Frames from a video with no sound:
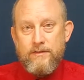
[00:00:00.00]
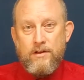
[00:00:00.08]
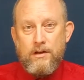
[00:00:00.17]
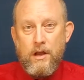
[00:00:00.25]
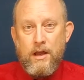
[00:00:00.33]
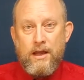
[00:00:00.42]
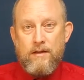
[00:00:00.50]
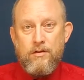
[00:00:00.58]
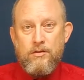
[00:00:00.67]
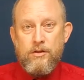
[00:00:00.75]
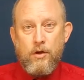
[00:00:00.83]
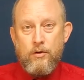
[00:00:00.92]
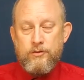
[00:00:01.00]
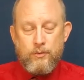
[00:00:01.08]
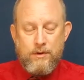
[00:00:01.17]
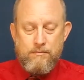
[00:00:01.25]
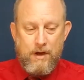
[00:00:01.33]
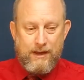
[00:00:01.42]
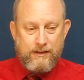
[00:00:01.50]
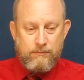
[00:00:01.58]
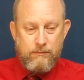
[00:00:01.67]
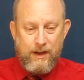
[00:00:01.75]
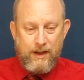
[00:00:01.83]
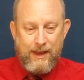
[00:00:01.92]
even even those we might
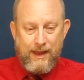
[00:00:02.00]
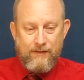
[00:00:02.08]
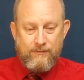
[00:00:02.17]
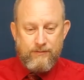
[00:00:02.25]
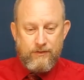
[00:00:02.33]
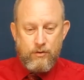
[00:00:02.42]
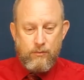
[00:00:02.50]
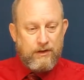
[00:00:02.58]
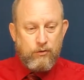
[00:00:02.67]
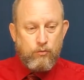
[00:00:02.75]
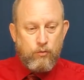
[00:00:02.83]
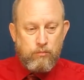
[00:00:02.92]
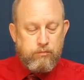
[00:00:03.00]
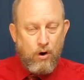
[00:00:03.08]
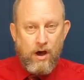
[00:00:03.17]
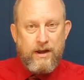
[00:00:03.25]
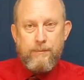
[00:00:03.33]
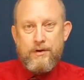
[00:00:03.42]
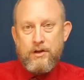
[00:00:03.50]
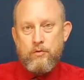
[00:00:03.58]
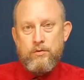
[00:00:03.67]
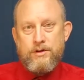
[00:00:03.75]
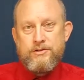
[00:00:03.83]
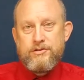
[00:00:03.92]
might have, you know, brought up in a
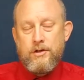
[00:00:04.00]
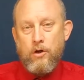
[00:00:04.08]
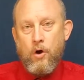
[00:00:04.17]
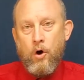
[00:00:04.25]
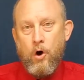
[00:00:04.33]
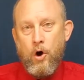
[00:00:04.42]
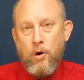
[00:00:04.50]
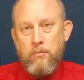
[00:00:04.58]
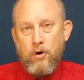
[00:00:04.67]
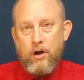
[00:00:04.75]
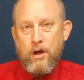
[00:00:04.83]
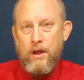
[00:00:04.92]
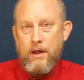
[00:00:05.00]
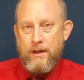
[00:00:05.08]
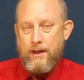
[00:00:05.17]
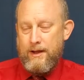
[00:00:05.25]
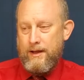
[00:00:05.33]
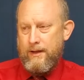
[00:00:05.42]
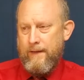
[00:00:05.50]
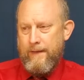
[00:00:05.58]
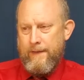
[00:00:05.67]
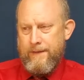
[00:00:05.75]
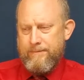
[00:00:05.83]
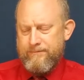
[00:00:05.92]
Christian home or uh,
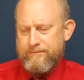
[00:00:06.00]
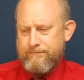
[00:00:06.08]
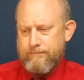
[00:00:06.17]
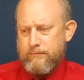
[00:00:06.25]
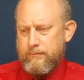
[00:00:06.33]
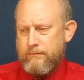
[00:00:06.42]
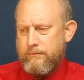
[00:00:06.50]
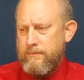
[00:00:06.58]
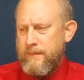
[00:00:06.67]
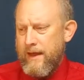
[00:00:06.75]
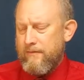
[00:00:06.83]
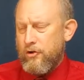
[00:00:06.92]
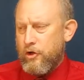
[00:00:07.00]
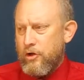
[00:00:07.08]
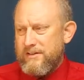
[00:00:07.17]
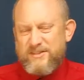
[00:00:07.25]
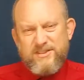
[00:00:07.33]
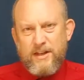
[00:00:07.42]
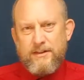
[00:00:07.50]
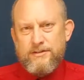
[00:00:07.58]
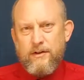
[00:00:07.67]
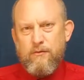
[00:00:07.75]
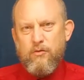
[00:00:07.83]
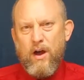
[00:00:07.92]
have a good sense
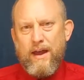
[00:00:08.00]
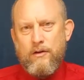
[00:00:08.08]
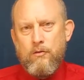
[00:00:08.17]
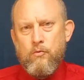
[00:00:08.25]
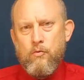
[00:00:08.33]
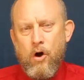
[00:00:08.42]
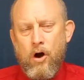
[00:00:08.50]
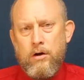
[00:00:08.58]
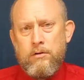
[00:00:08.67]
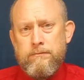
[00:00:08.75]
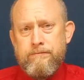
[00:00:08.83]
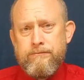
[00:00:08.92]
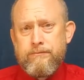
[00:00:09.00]
of right and wrong,